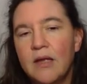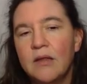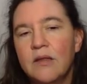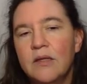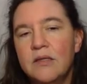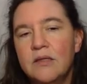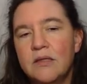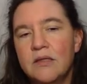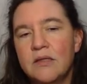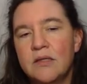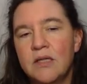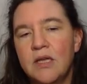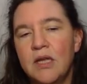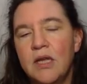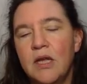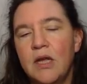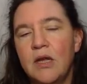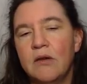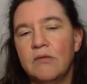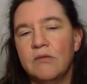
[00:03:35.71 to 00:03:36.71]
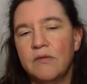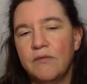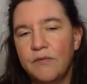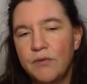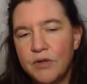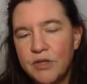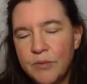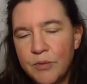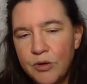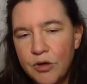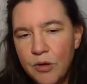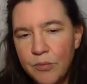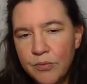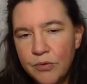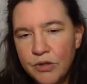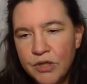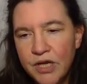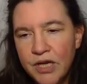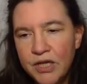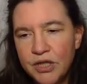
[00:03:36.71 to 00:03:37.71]
This is the reversal
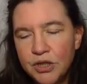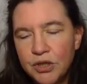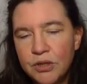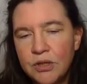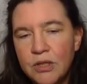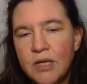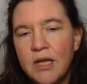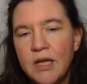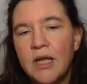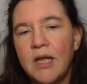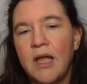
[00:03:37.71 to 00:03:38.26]
computation,